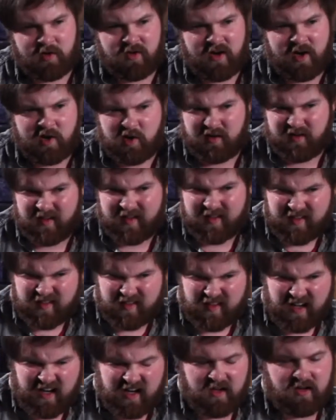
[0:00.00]
There actually is a
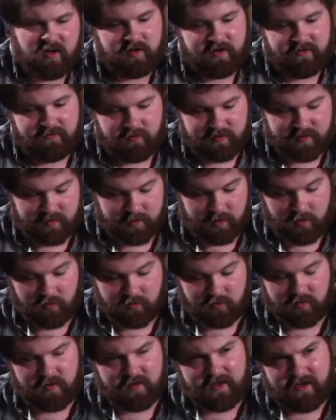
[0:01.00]
slight color difference as it
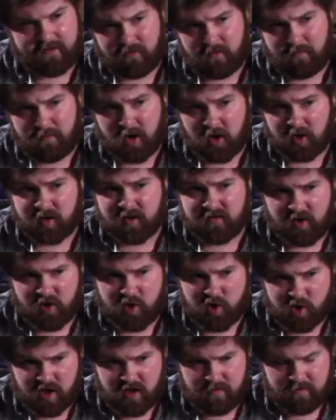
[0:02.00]
goes through the different parts of the
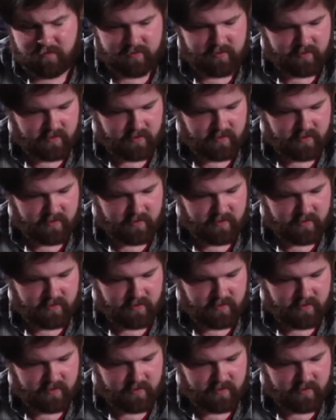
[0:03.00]
ship.